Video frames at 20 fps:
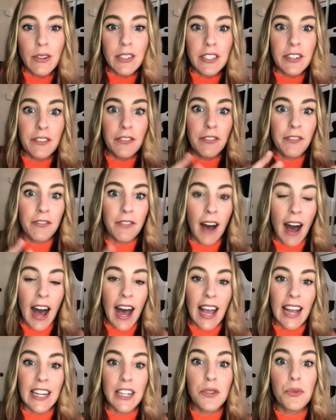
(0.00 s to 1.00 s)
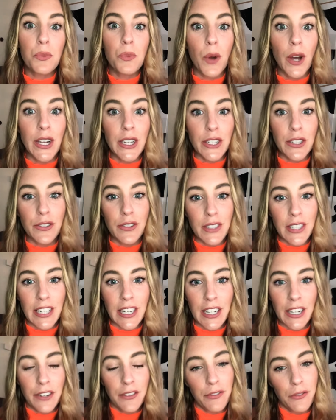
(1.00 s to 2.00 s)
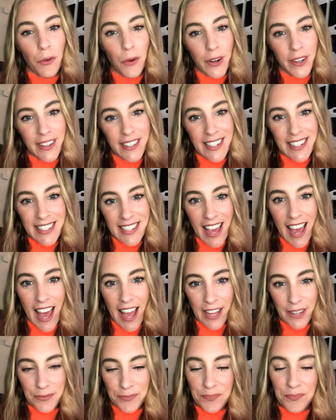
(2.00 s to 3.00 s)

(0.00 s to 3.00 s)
to find what you need for the day.